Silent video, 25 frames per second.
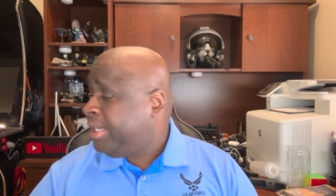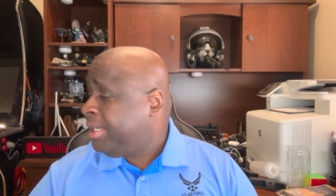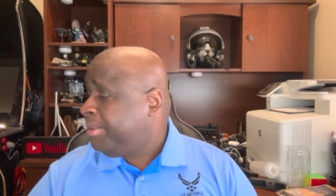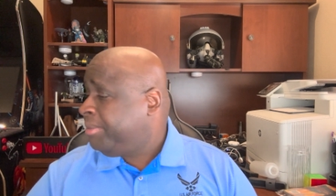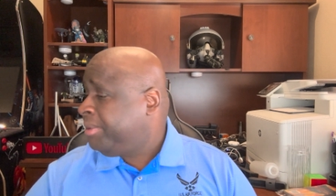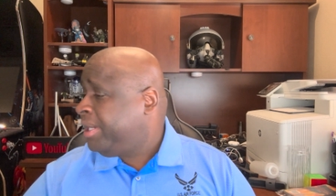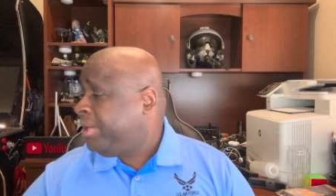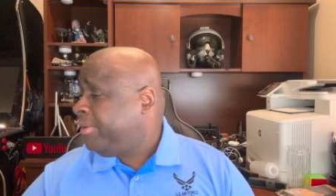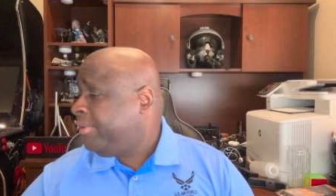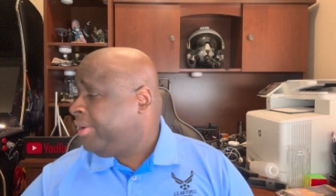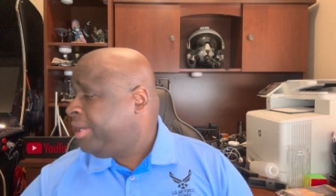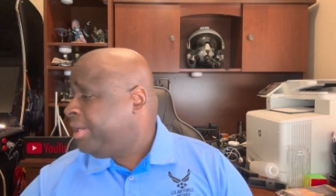I'm
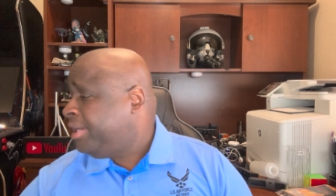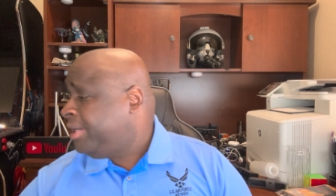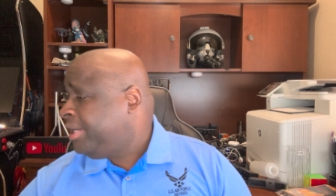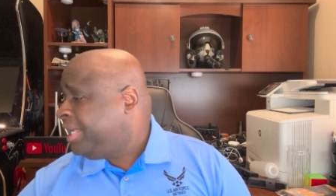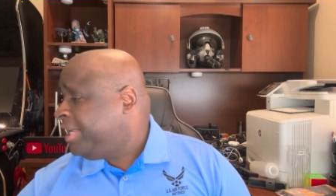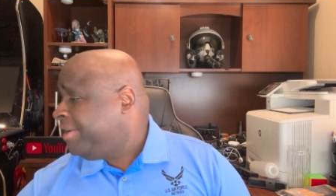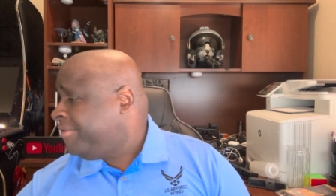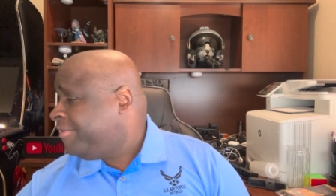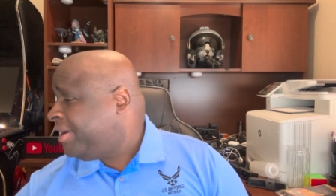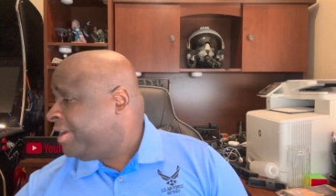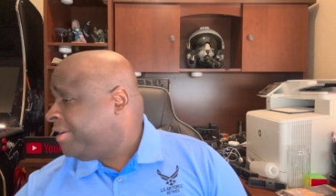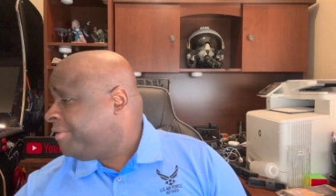getting ready to
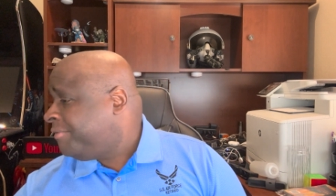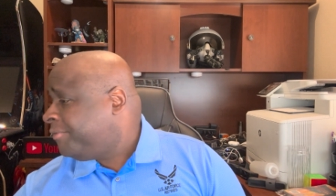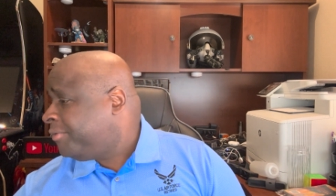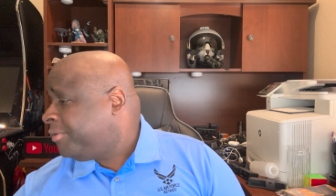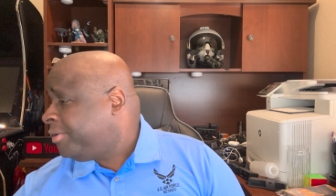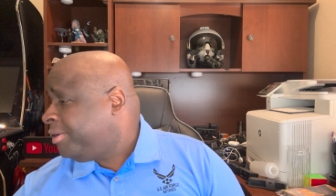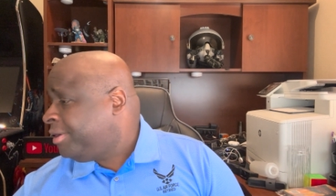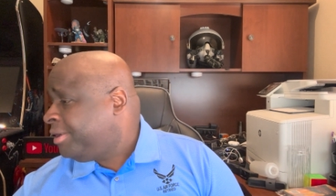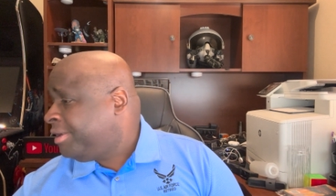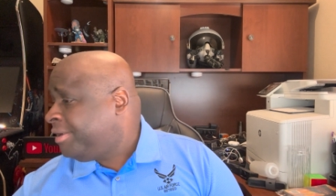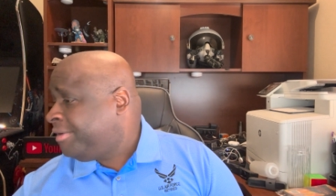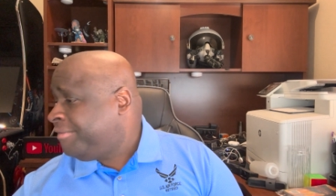leave out
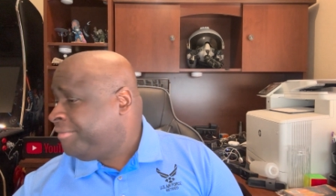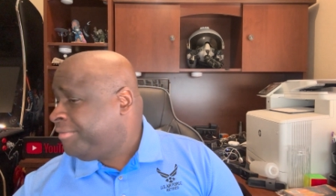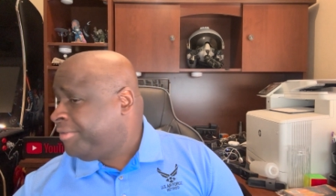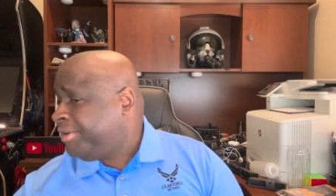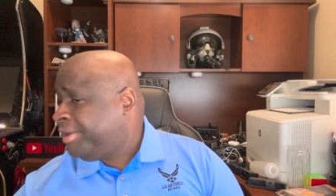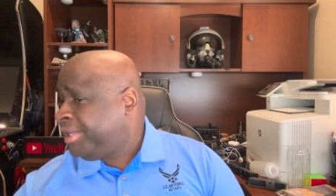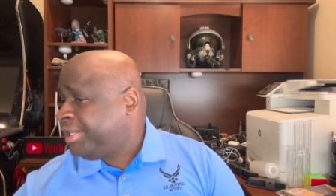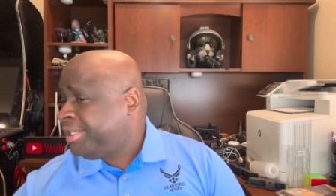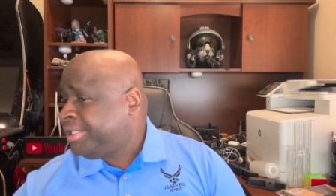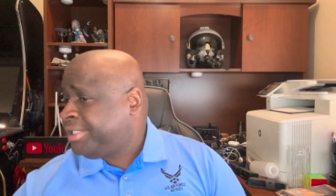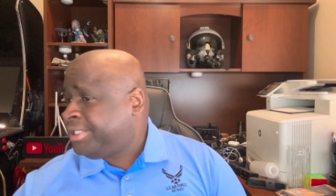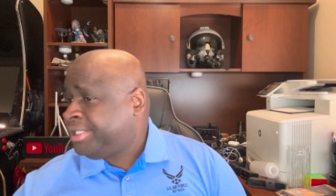for a little
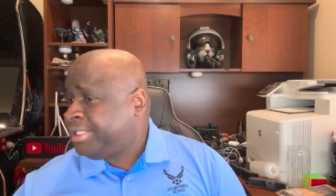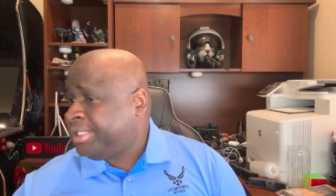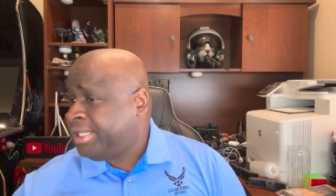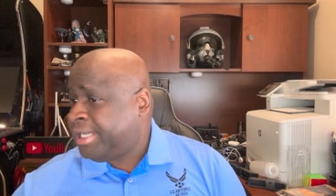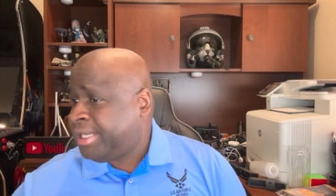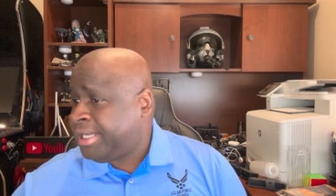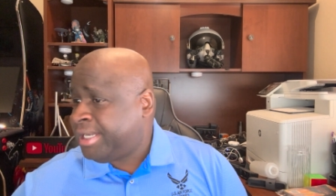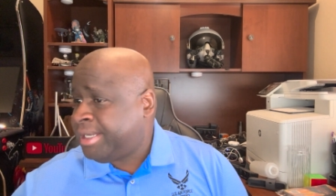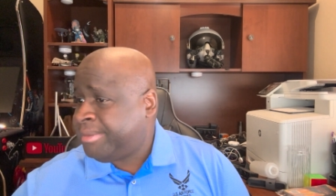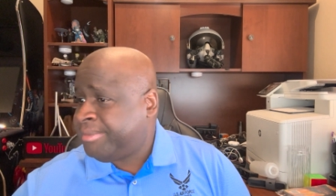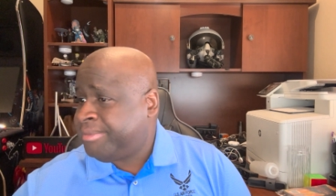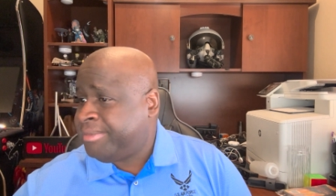event
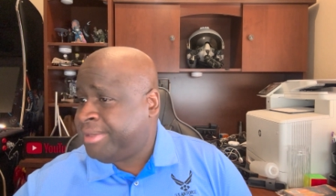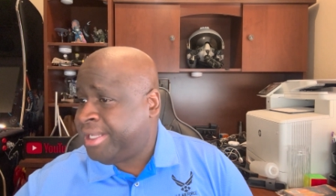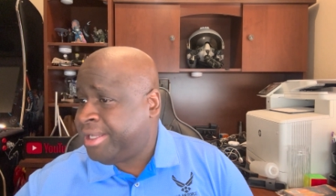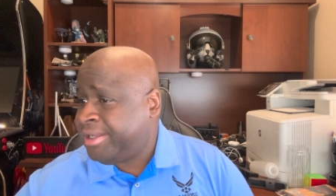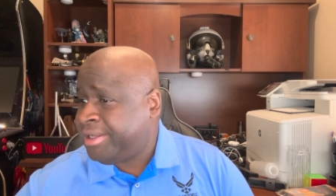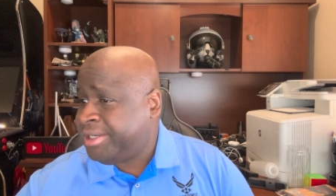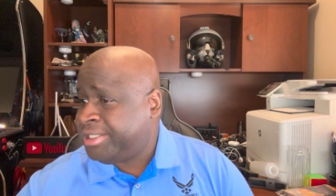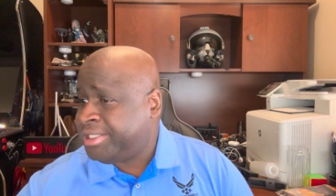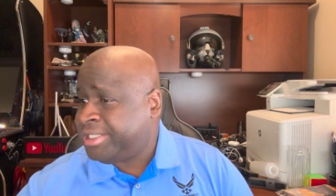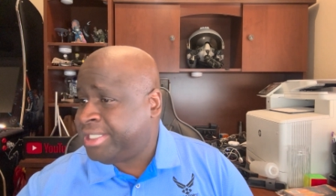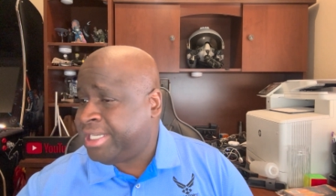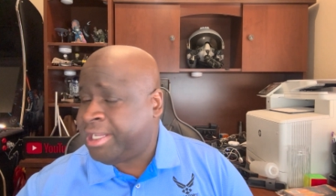um,
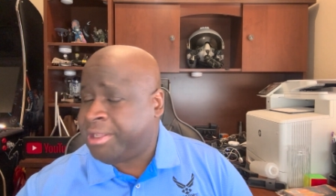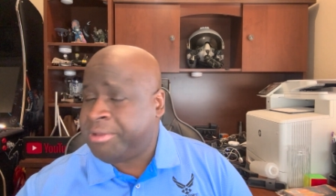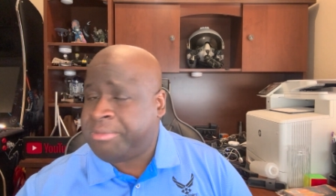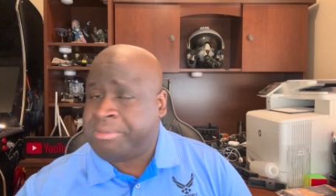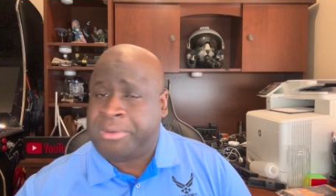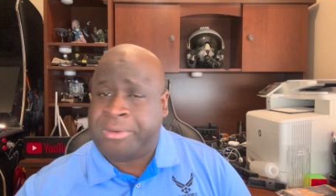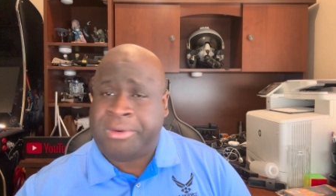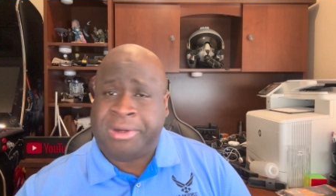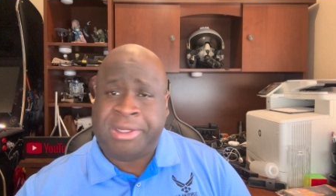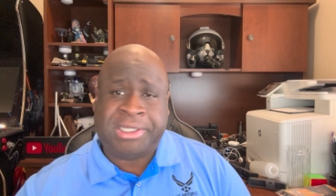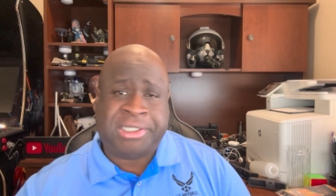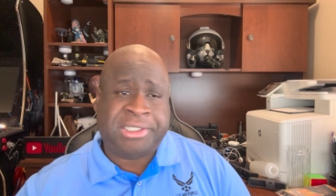down at South
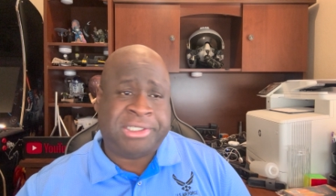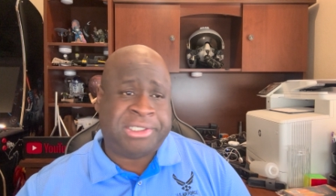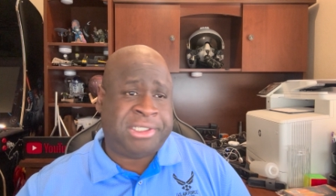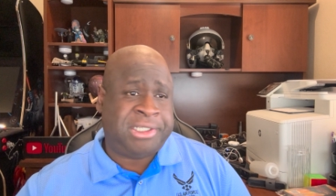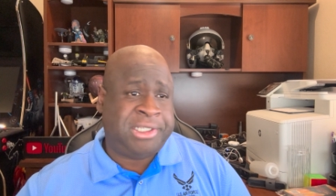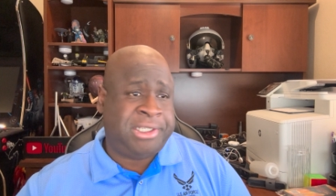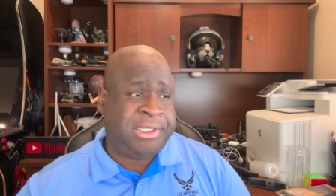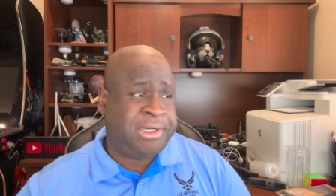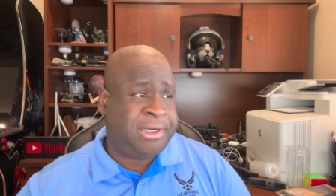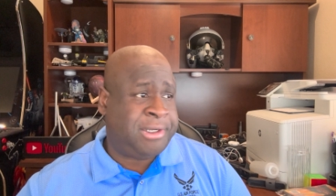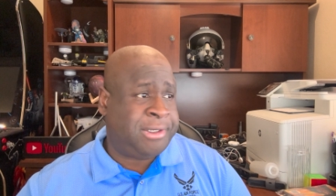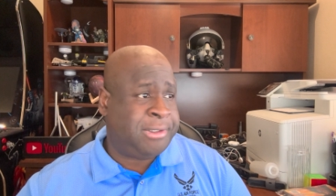Point
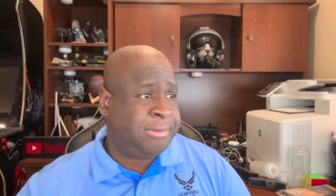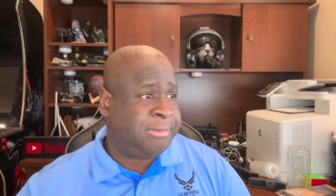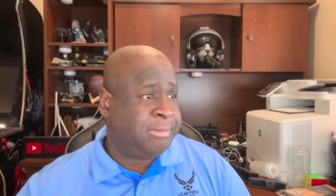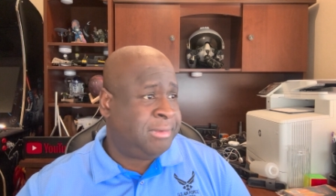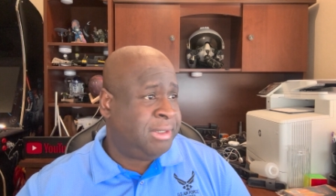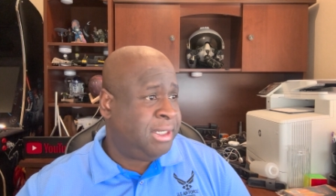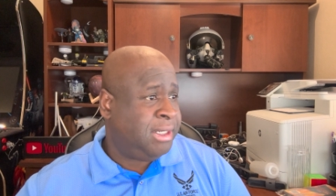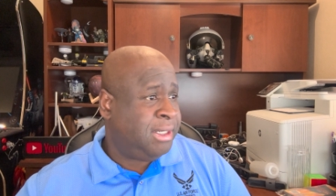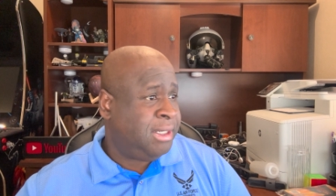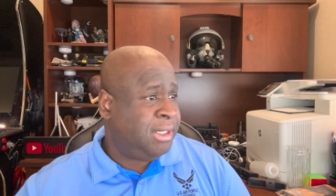Casino.